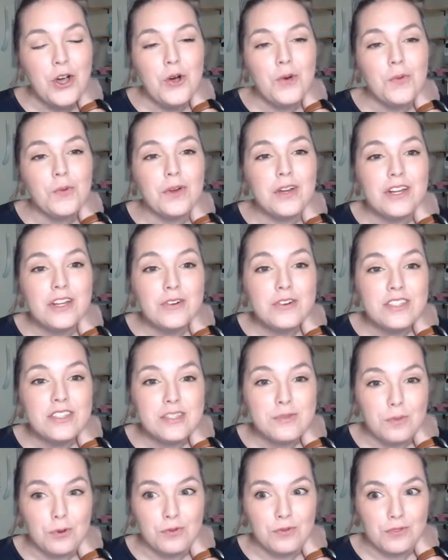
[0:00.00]
We're going to go to
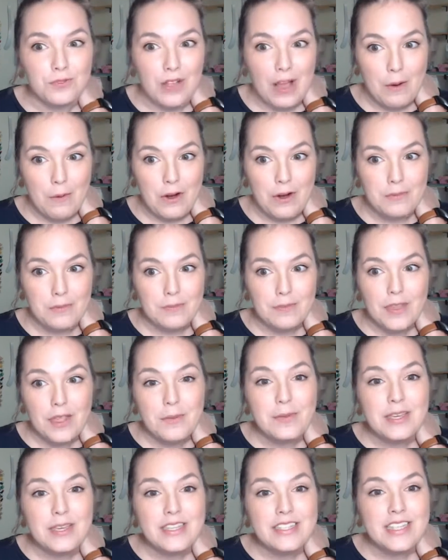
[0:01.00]
Spoonflower
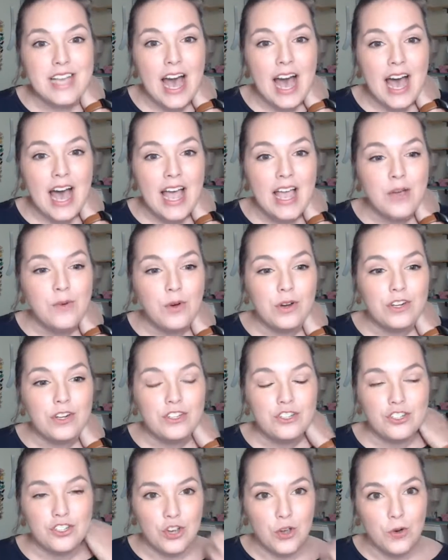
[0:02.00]
because I want to
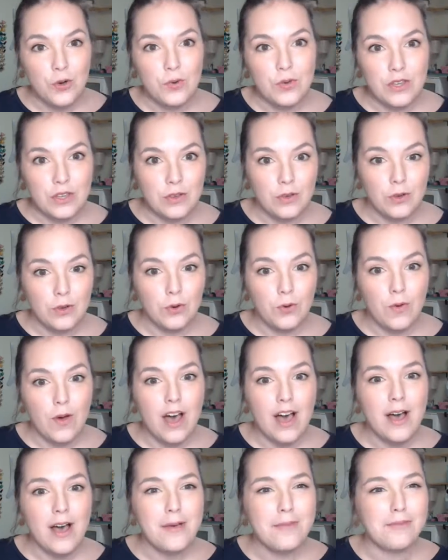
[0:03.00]
show you
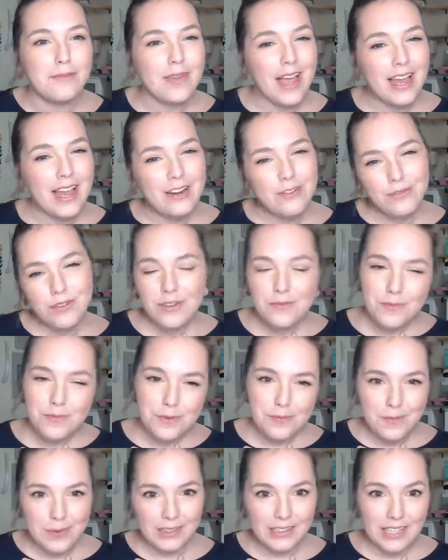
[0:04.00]
kind of what I've
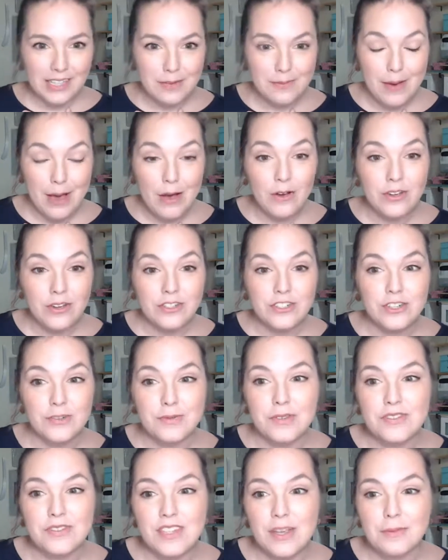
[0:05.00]
been milling about in terms
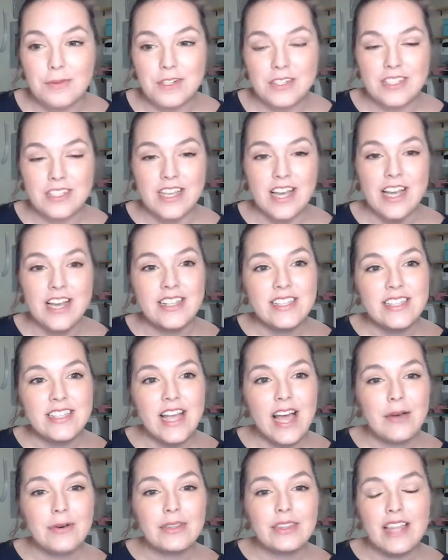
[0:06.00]
of summer designs.
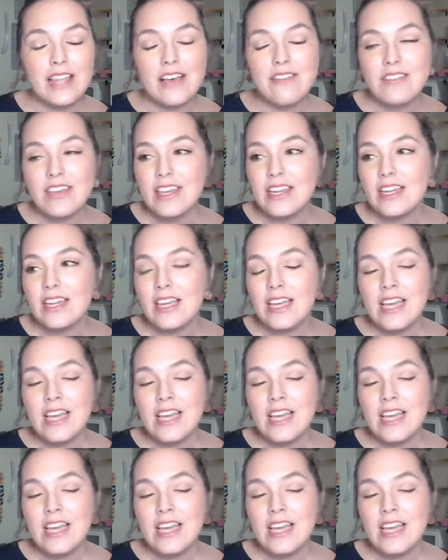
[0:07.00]
I would love it.